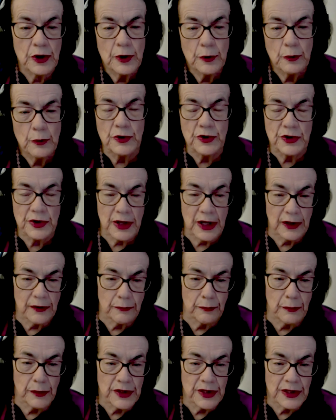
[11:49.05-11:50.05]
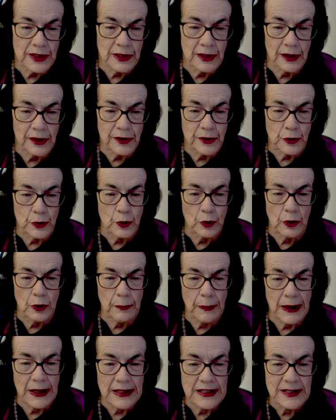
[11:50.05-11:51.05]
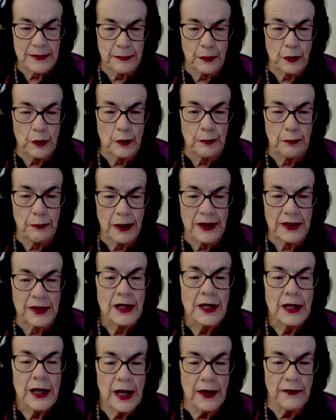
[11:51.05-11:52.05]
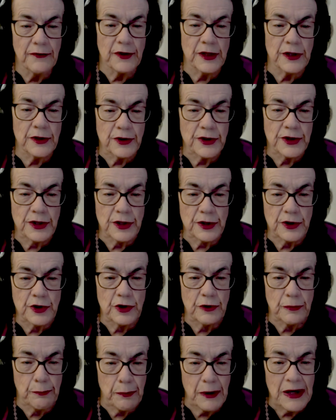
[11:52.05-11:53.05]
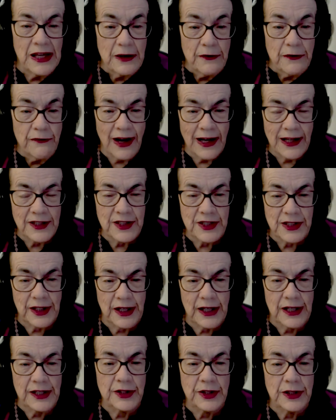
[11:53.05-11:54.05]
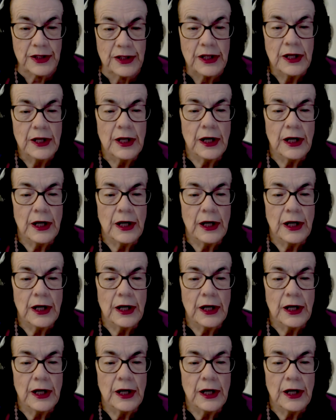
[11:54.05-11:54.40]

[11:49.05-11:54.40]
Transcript: which the government doesn't like to call a passport, but evidence that you've been vaccinated,